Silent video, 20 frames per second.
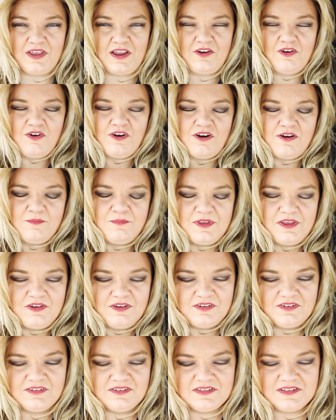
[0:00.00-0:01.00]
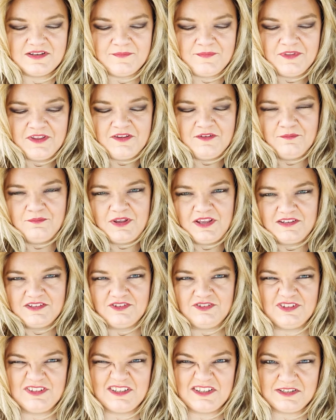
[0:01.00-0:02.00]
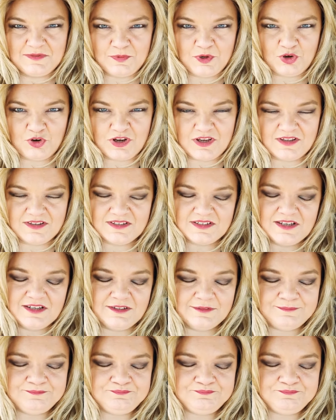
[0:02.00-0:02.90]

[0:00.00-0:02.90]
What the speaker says: they are because based on experience.